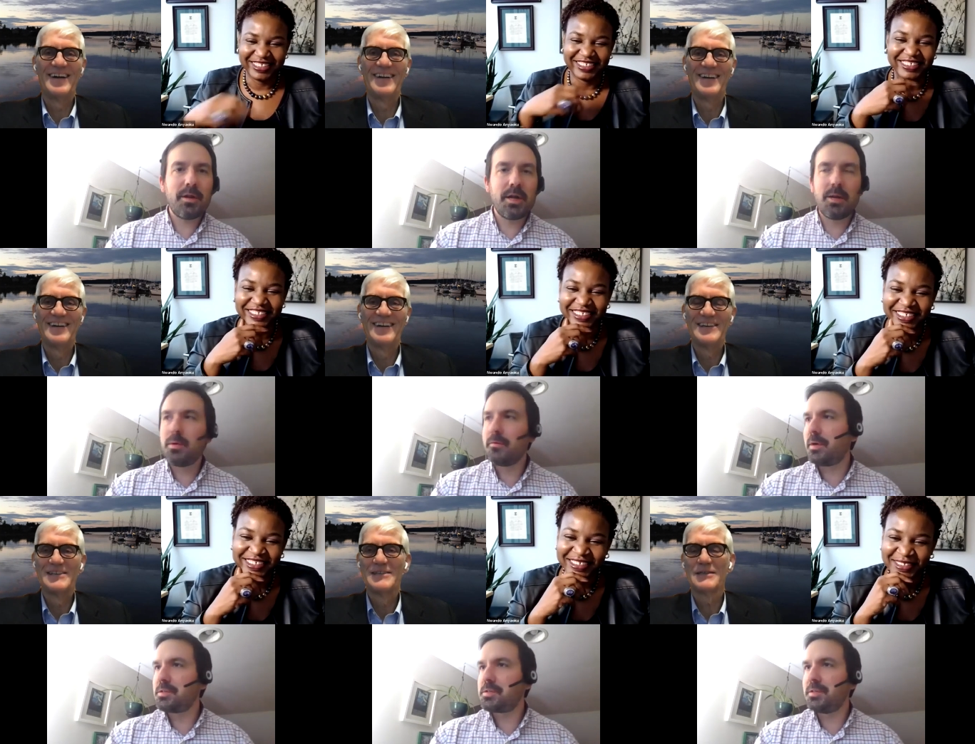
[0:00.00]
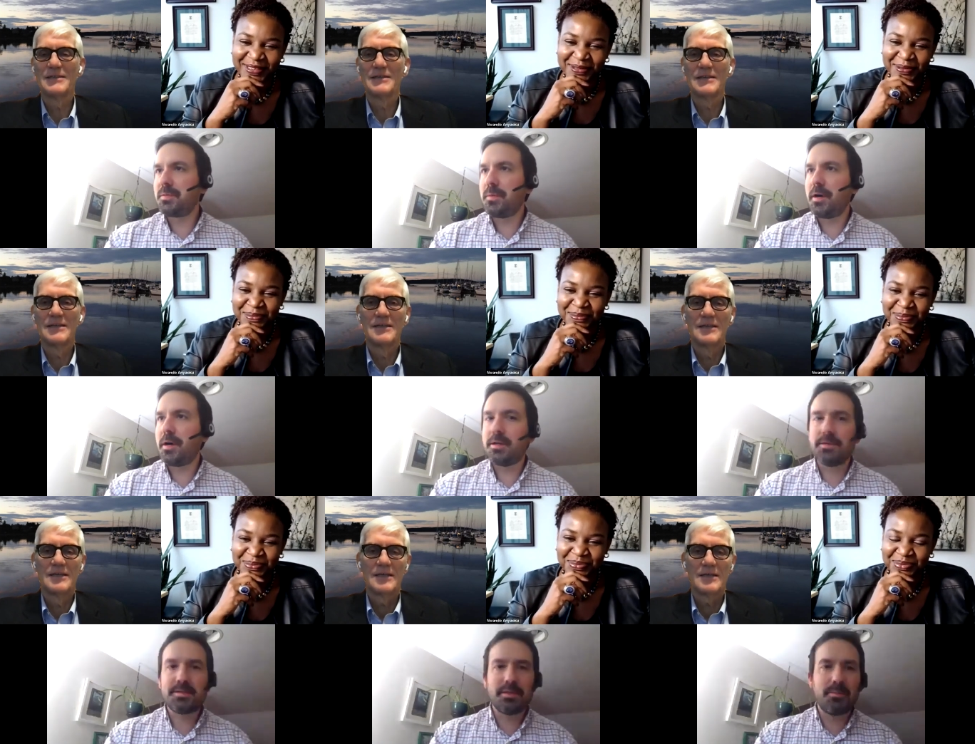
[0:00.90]
Speaker 1: a, a, number of questions from the
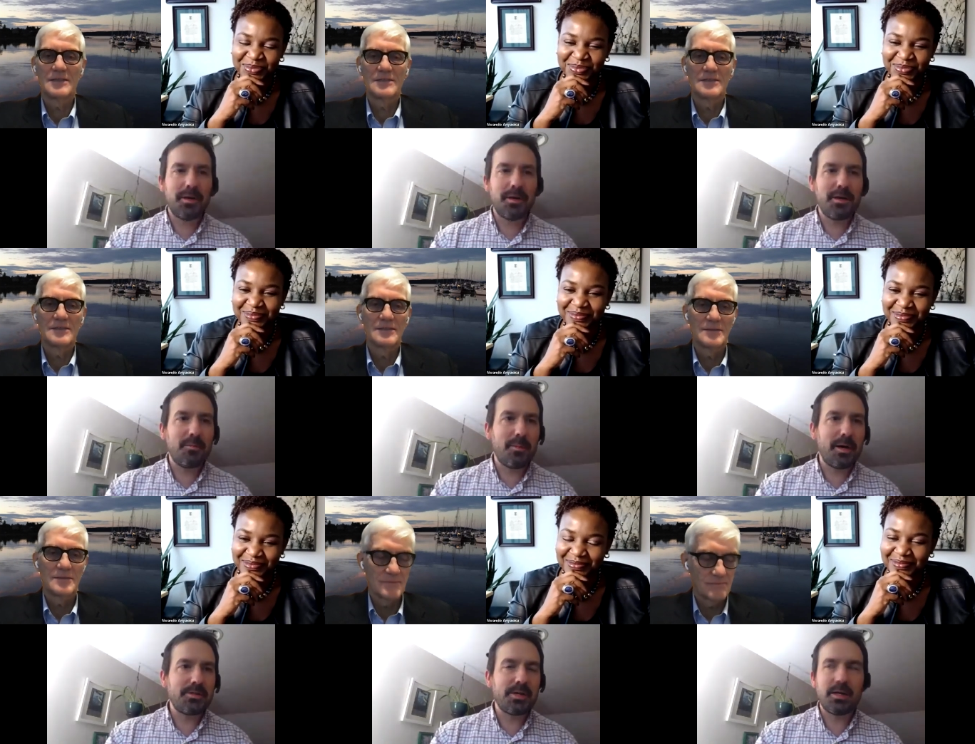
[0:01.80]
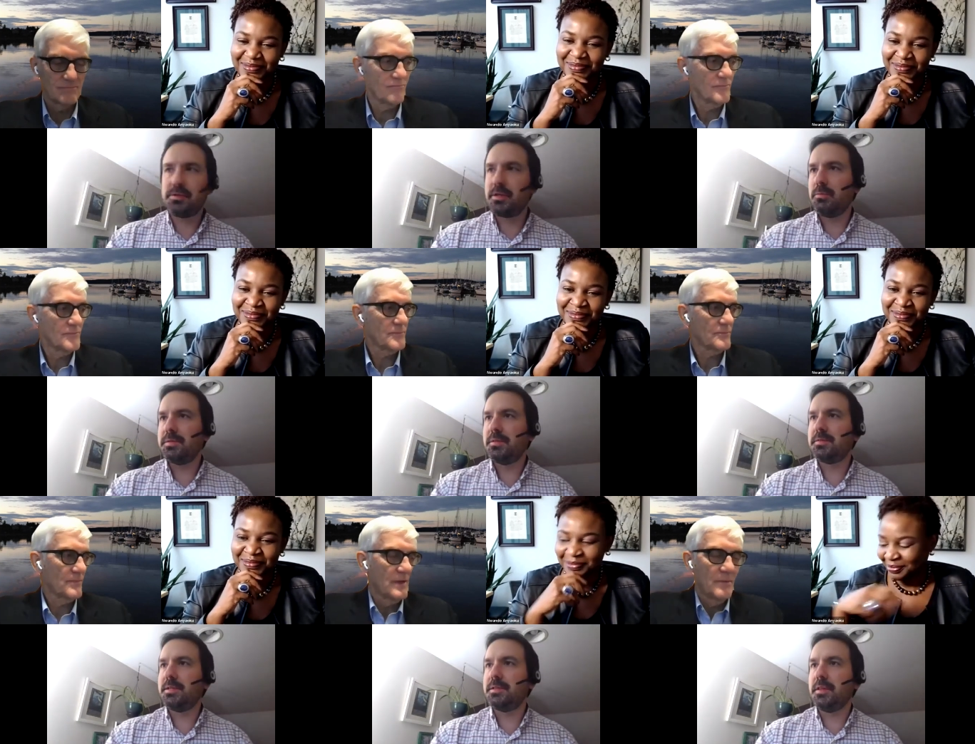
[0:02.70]
audience, and my my challenge here will be
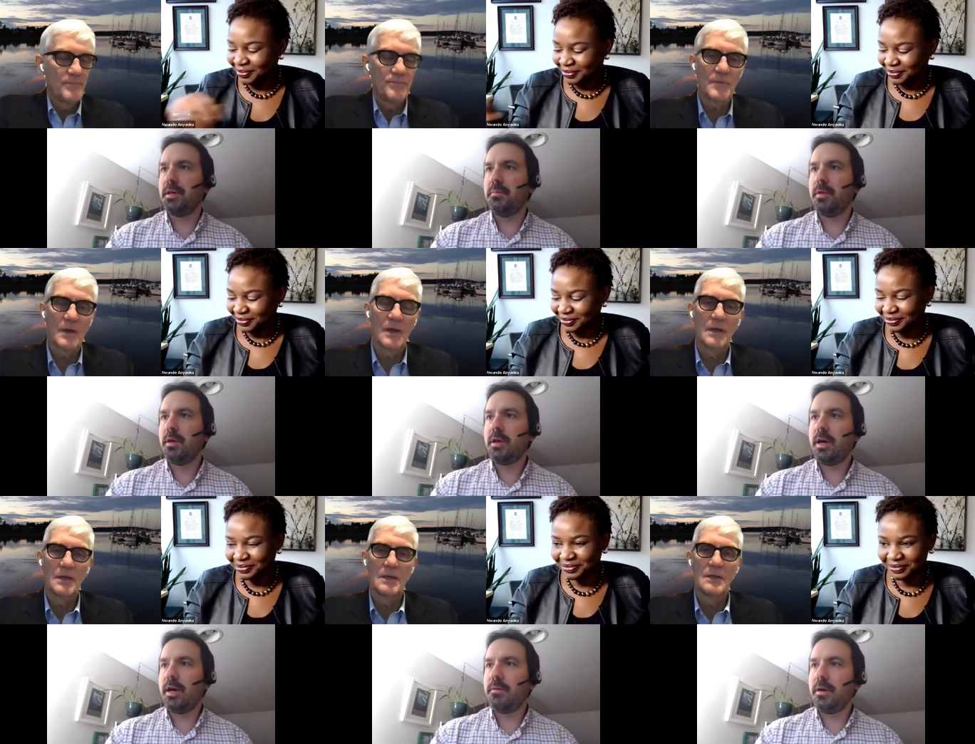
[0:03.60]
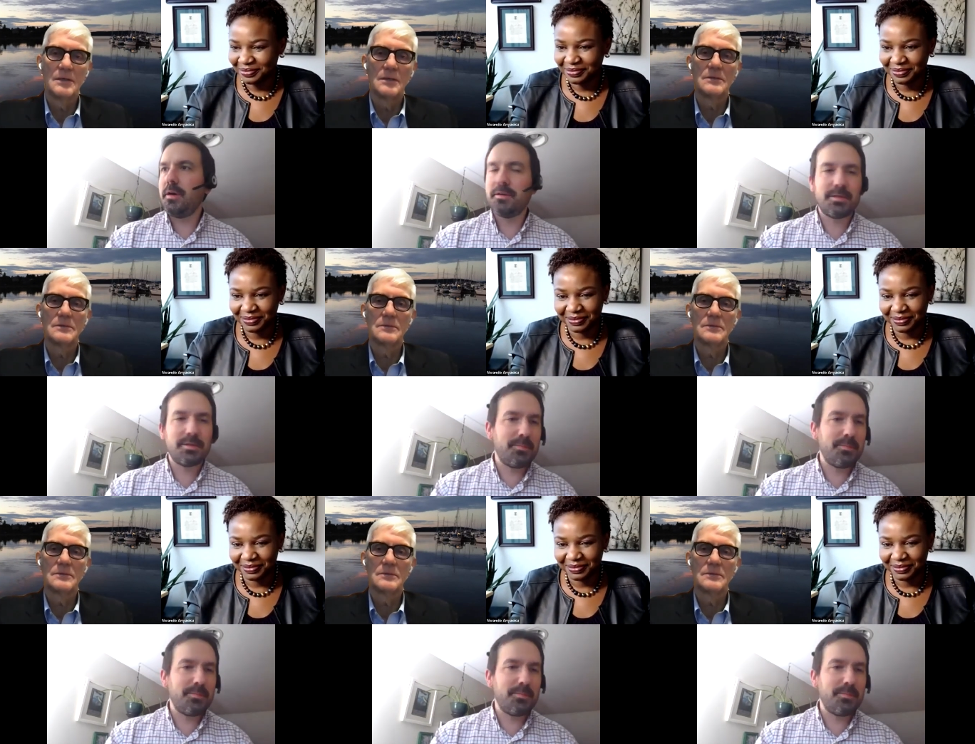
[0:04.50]
synthesizing them uh,